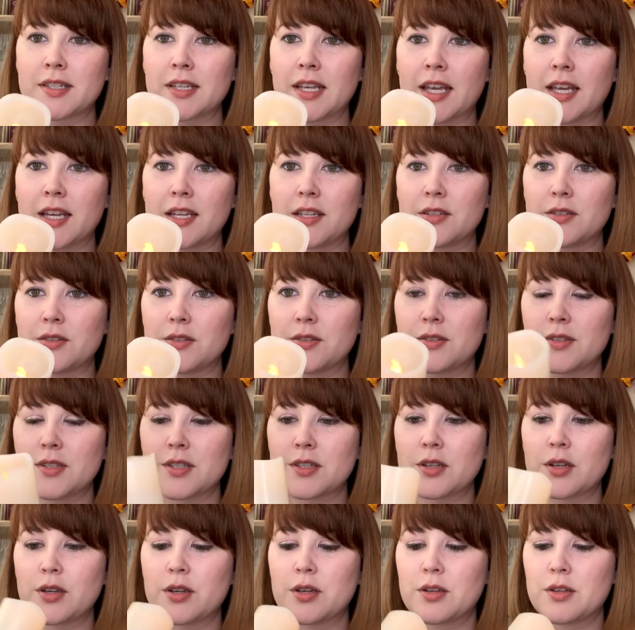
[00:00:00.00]

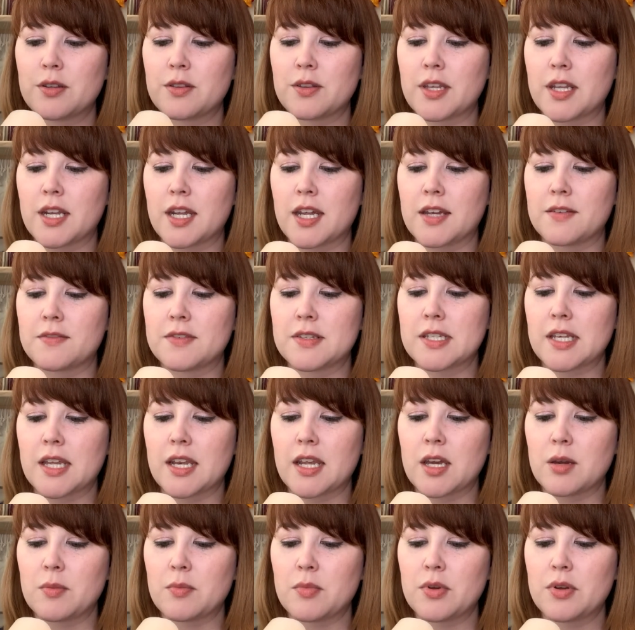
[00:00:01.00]
candles that I have set
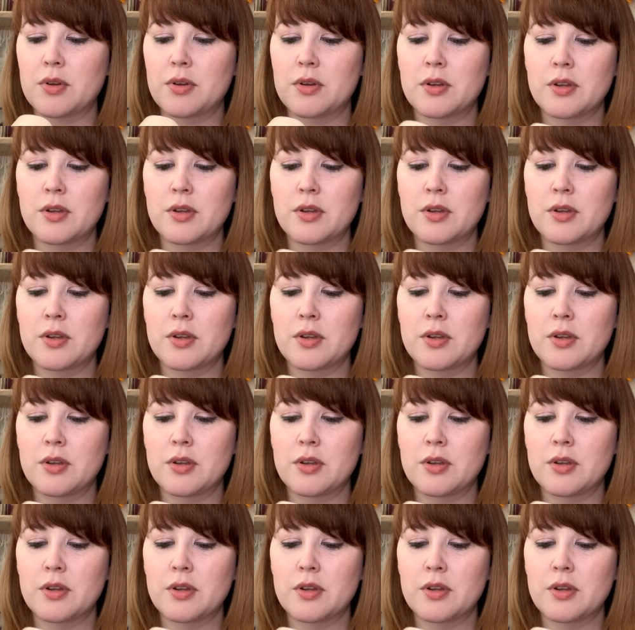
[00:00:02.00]
up